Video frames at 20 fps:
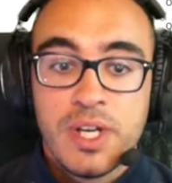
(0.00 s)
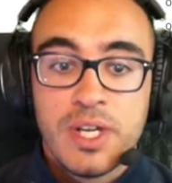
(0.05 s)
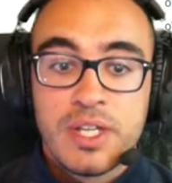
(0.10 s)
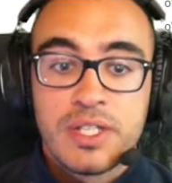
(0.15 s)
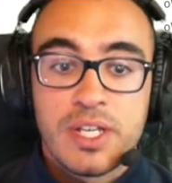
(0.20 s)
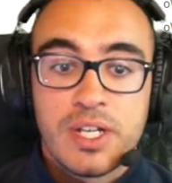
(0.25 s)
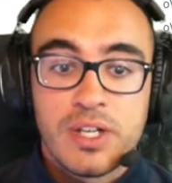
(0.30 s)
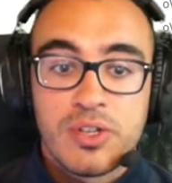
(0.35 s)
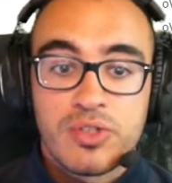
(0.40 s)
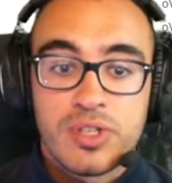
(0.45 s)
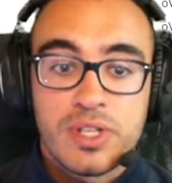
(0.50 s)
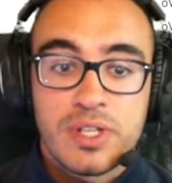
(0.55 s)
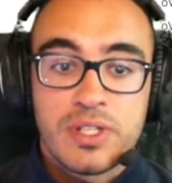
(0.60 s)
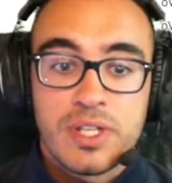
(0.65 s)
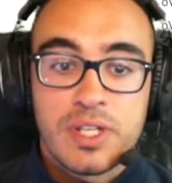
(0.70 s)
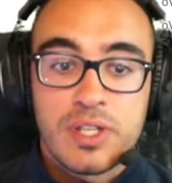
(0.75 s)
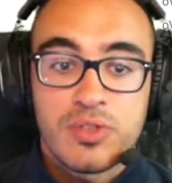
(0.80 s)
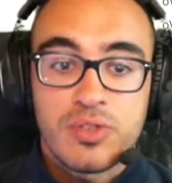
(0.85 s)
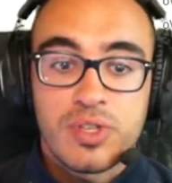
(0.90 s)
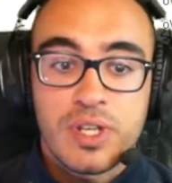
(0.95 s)

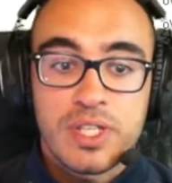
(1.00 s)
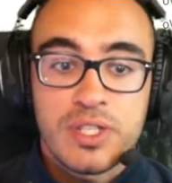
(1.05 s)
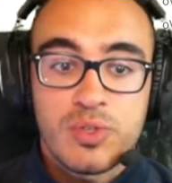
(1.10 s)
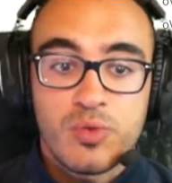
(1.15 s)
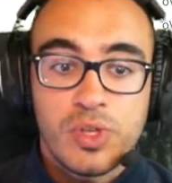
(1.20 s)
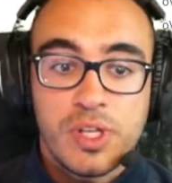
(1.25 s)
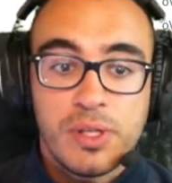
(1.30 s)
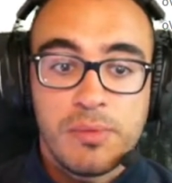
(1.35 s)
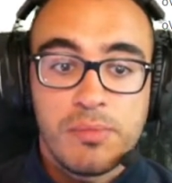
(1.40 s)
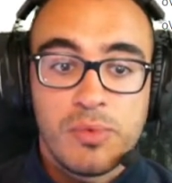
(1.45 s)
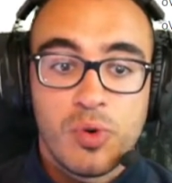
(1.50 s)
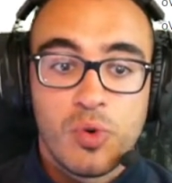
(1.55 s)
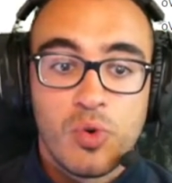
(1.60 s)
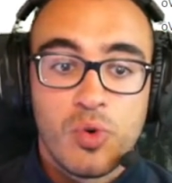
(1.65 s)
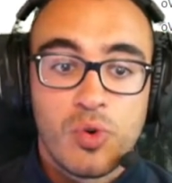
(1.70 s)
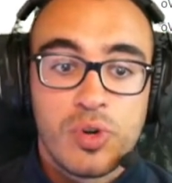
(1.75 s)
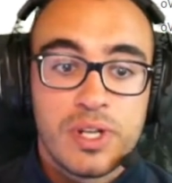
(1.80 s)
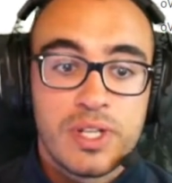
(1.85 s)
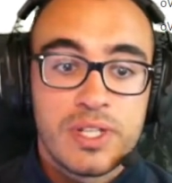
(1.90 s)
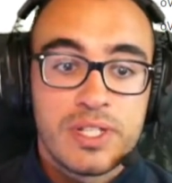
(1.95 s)
CentOS Extreme
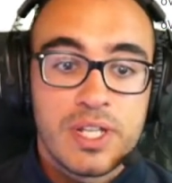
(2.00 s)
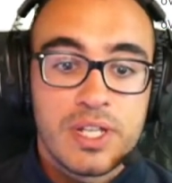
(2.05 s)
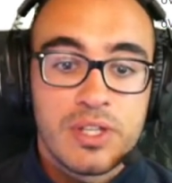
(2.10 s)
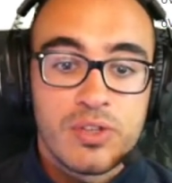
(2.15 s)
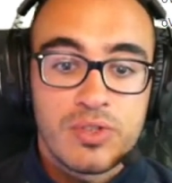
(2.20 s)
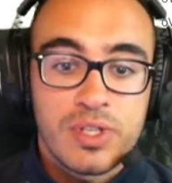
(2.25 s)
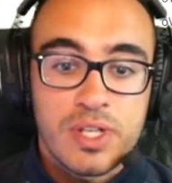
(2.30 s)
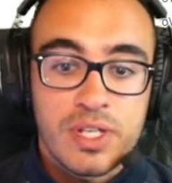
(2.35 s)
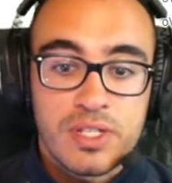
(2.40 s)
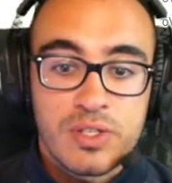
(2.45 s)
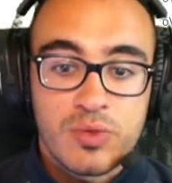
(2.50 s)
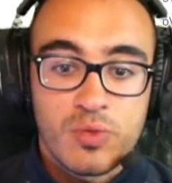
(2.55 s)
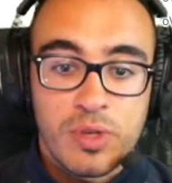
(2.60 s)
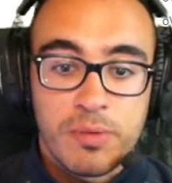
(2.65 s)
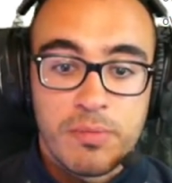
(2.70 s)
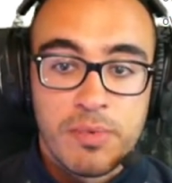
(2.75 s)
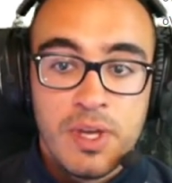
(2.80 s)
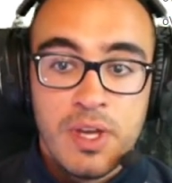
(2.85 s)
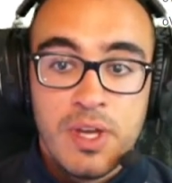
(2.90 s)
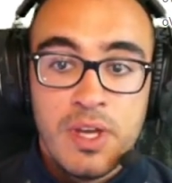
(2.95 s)
or in CentOS Extreme.